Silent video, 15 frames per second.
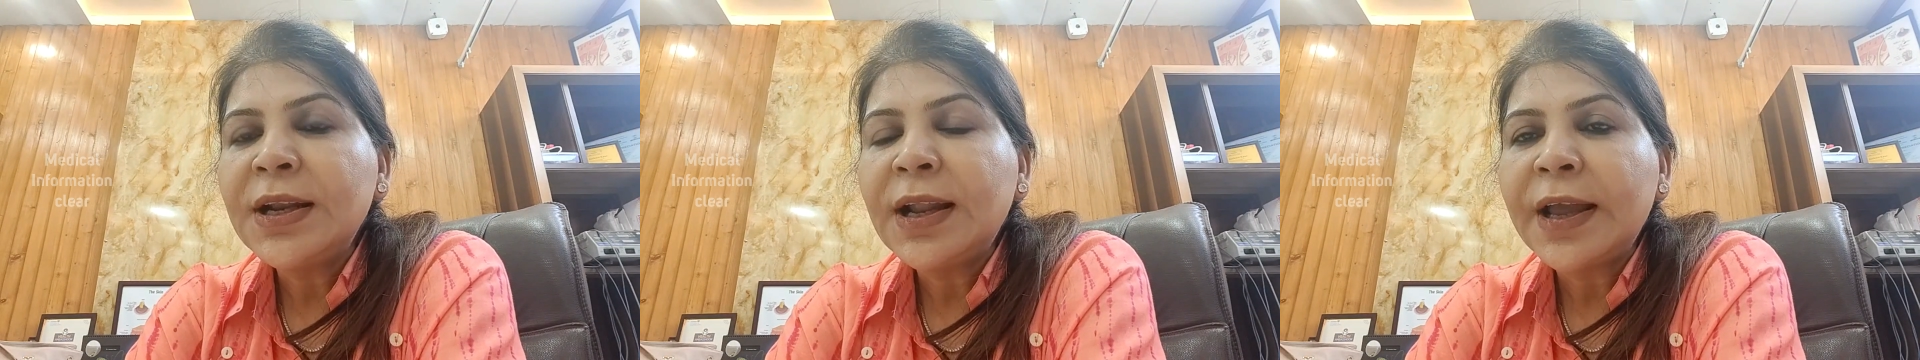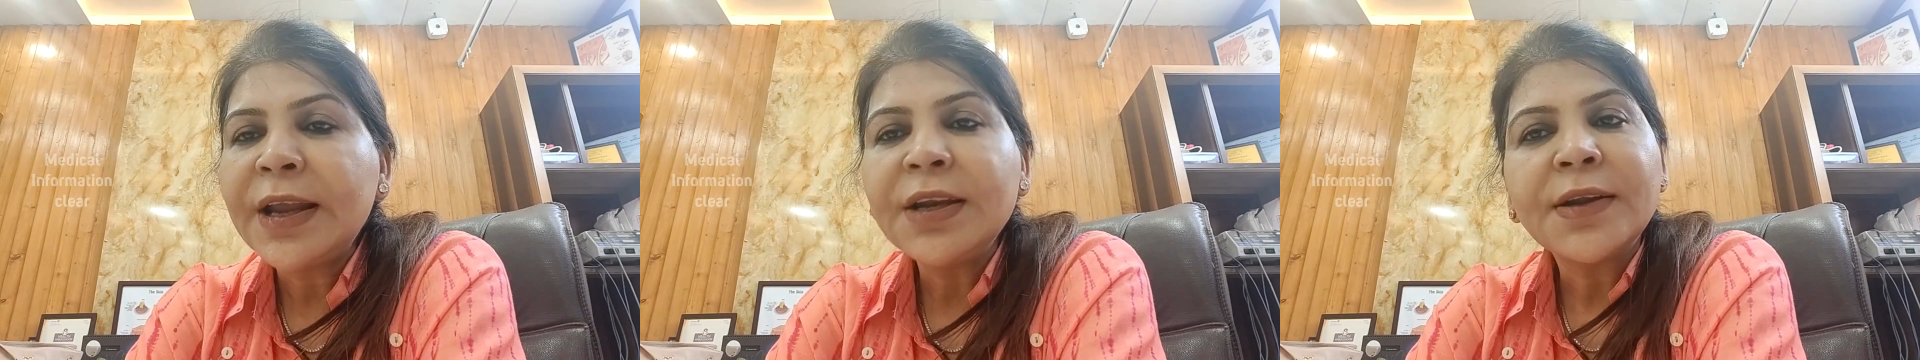
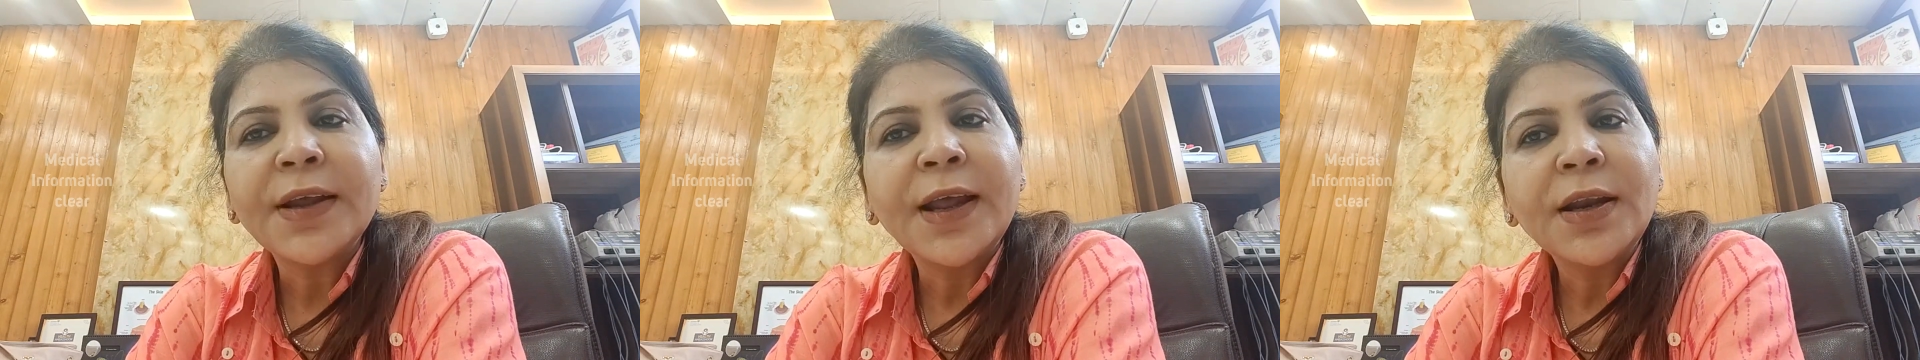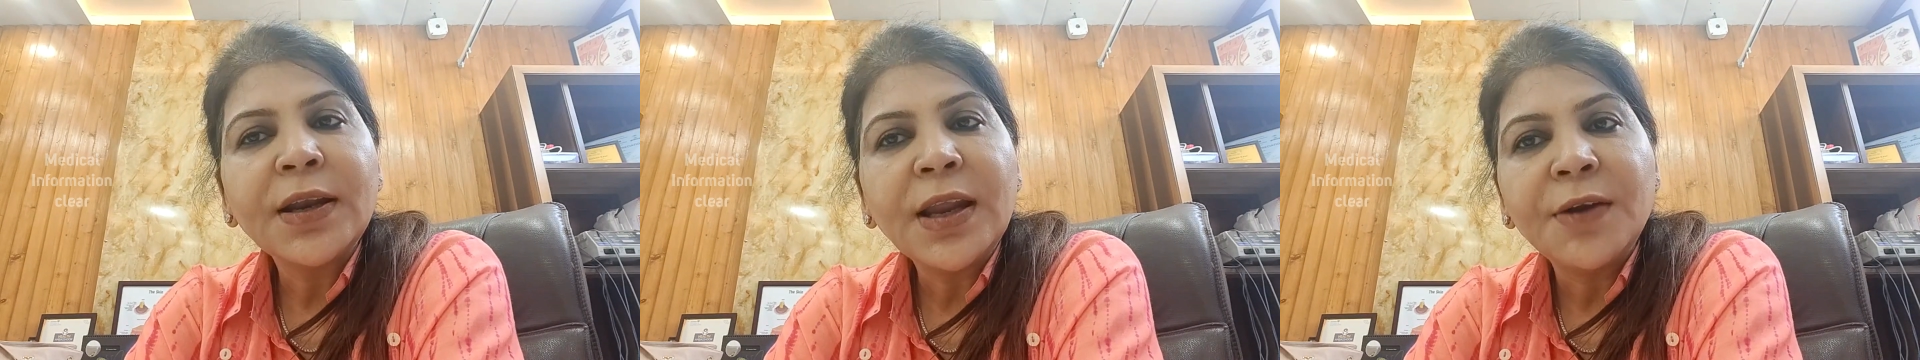
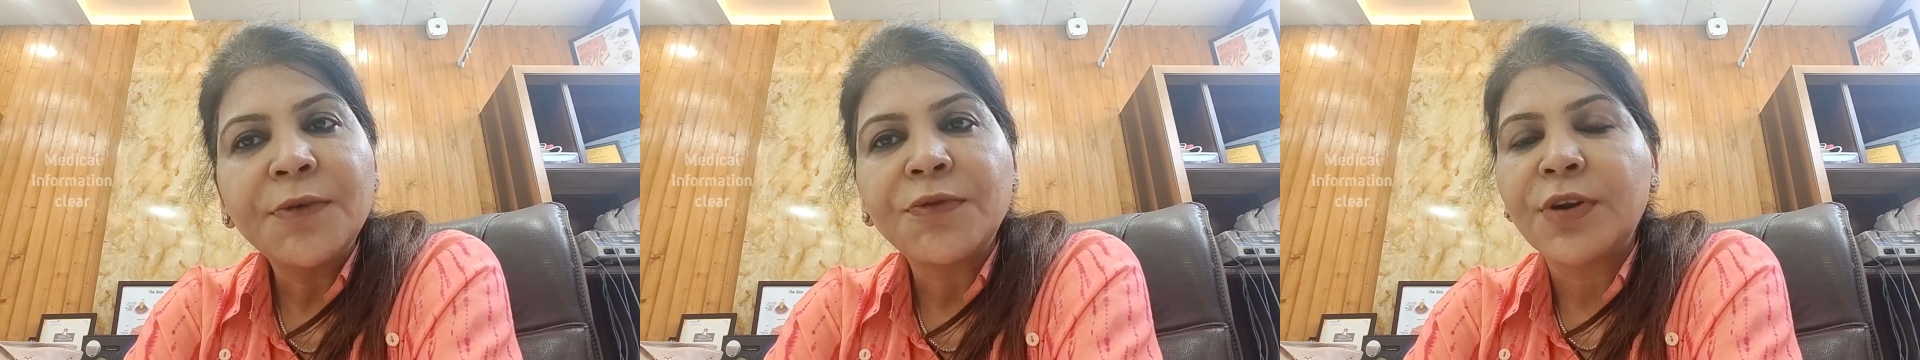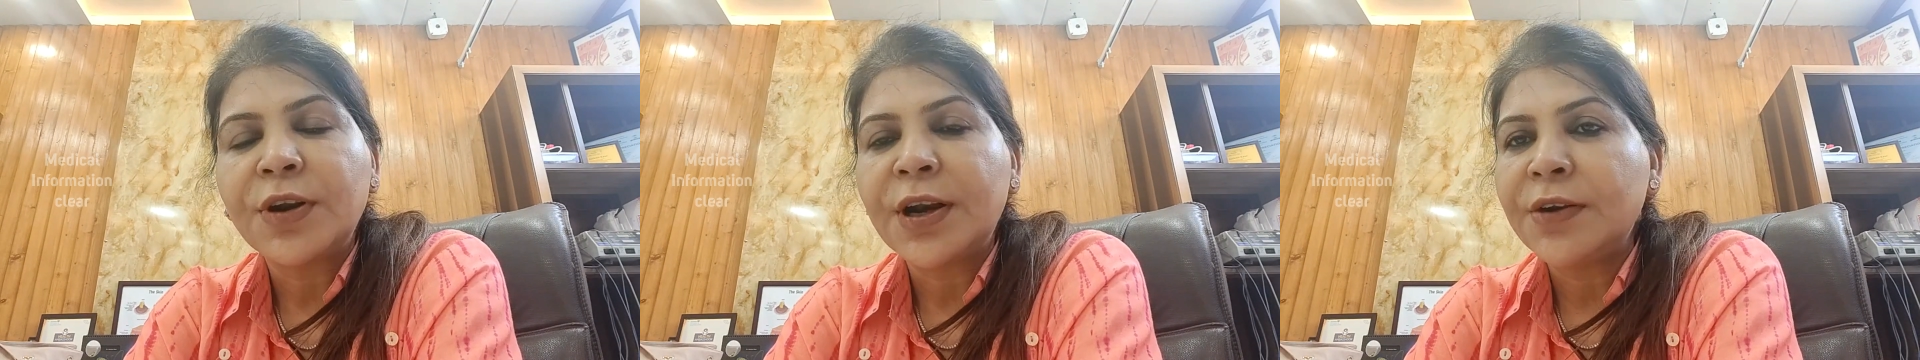light and
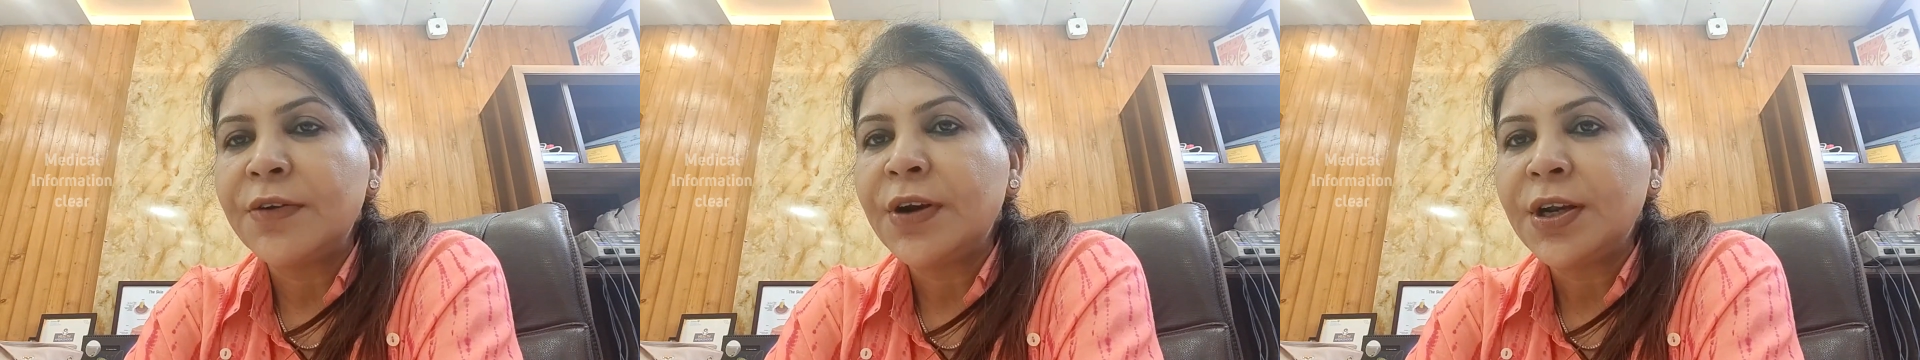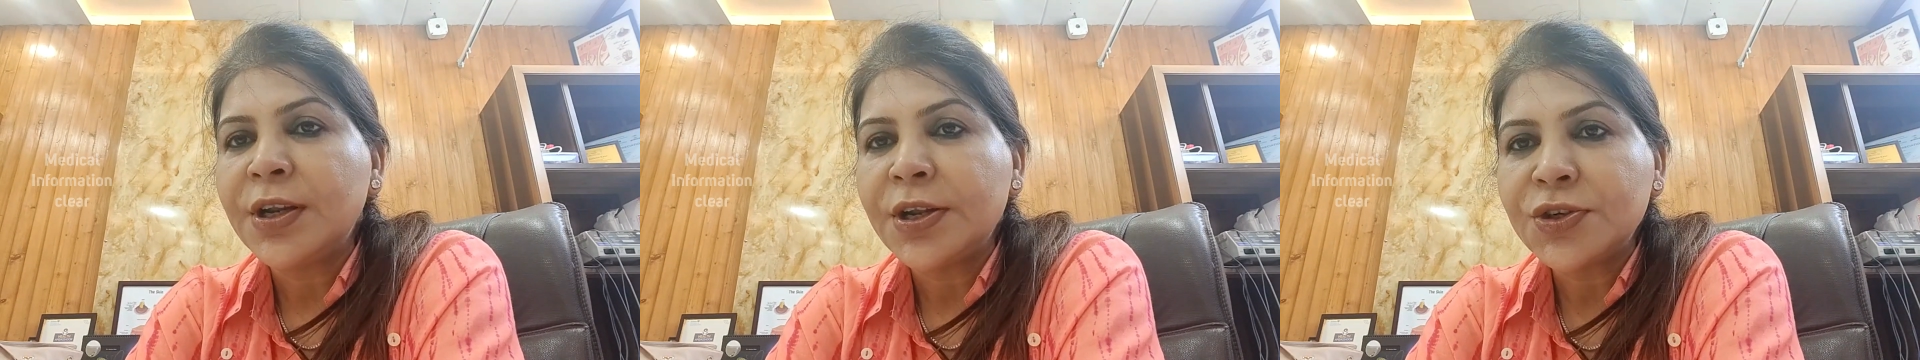infrared
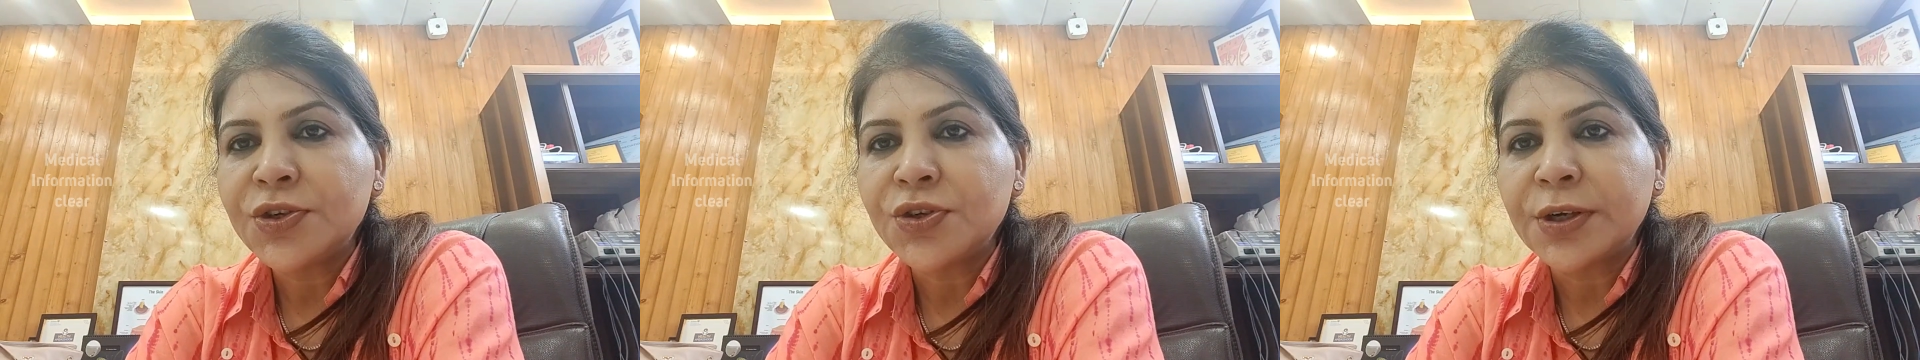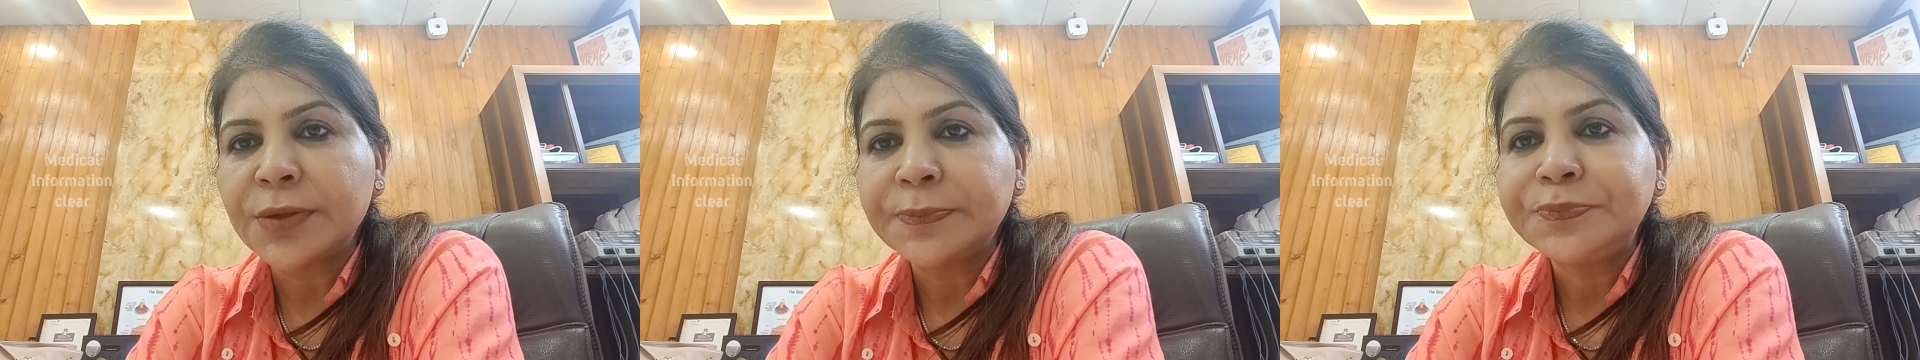
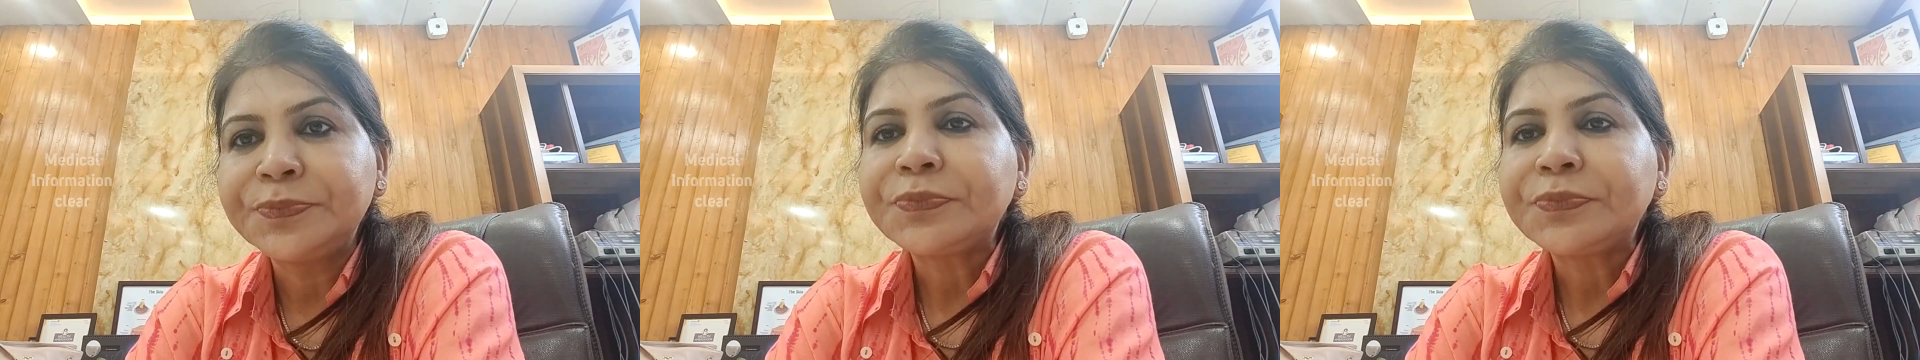radiation.